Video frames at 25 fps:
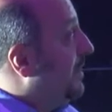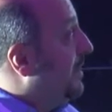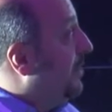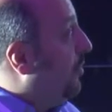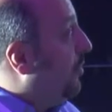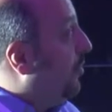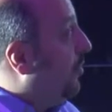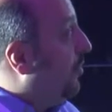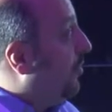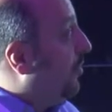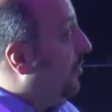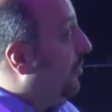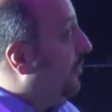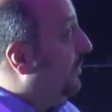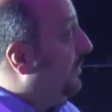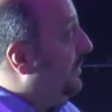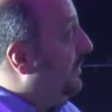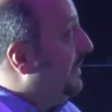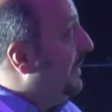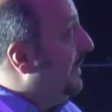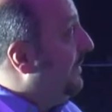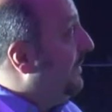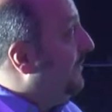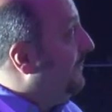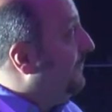or the
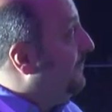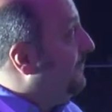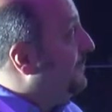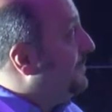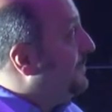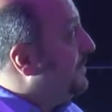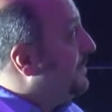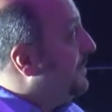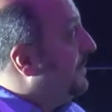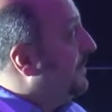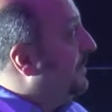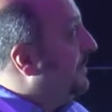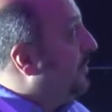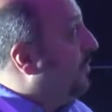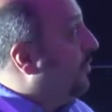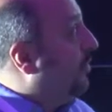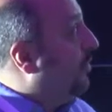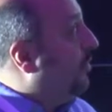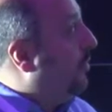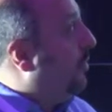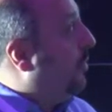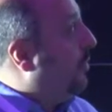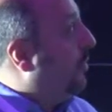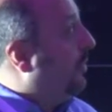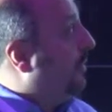leaves,
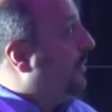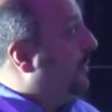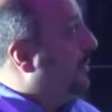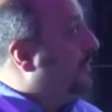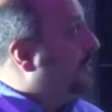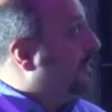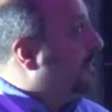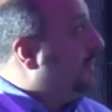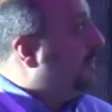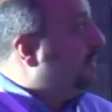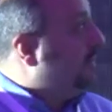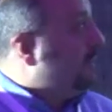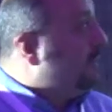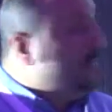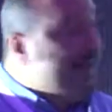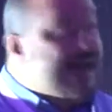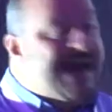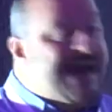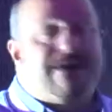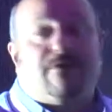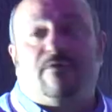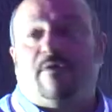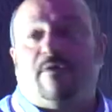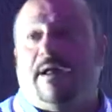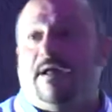or the
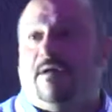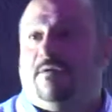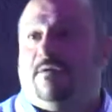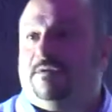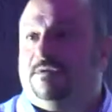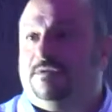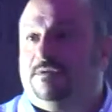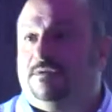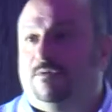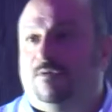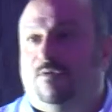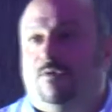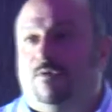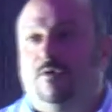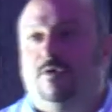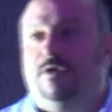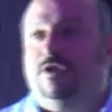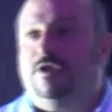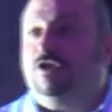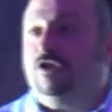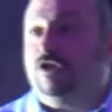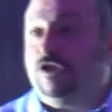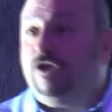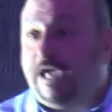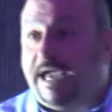background, or
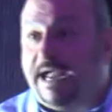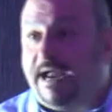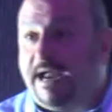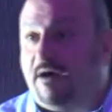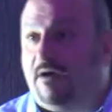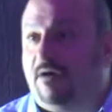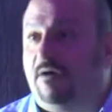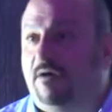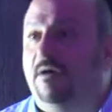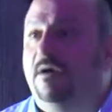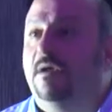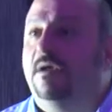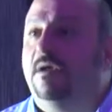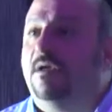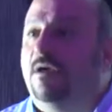the chair.